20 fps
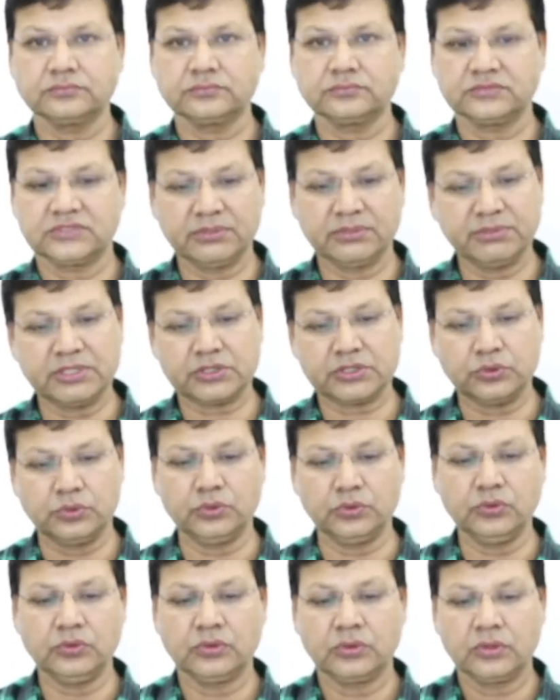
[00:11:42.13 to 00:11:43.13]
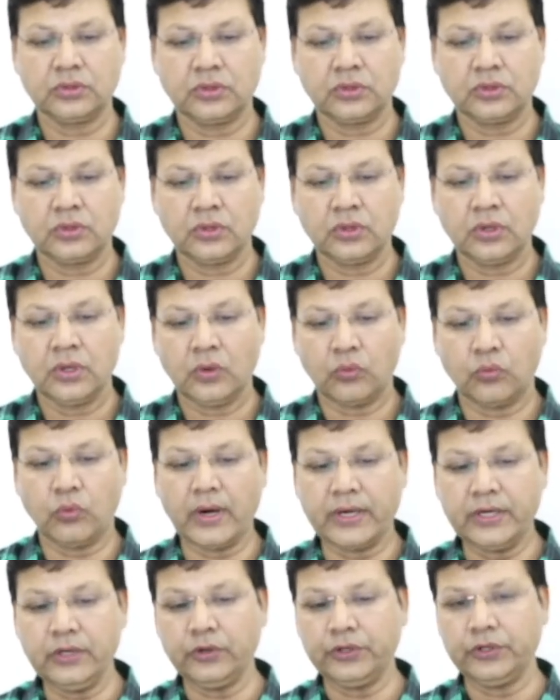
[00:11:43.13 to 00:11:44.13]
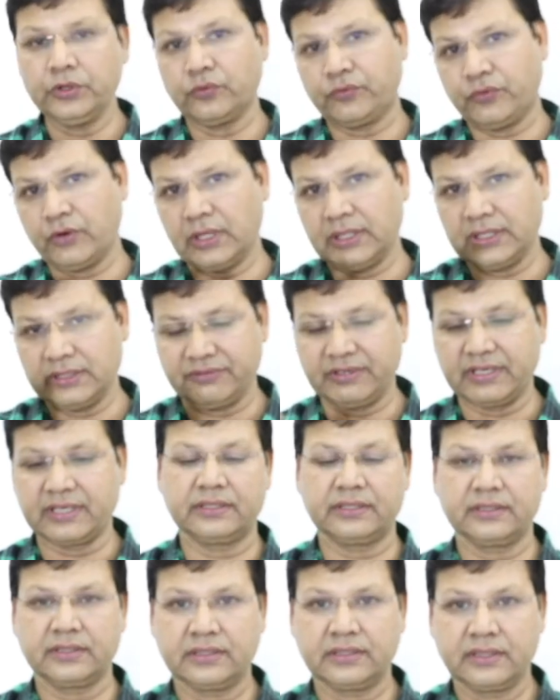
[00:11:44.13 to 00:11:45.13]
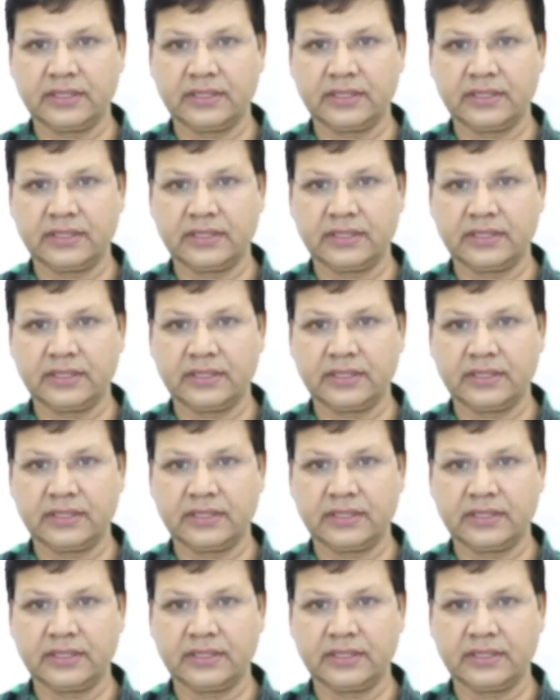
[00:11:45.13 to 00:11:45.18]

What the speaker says: Number 2, what do you do for living?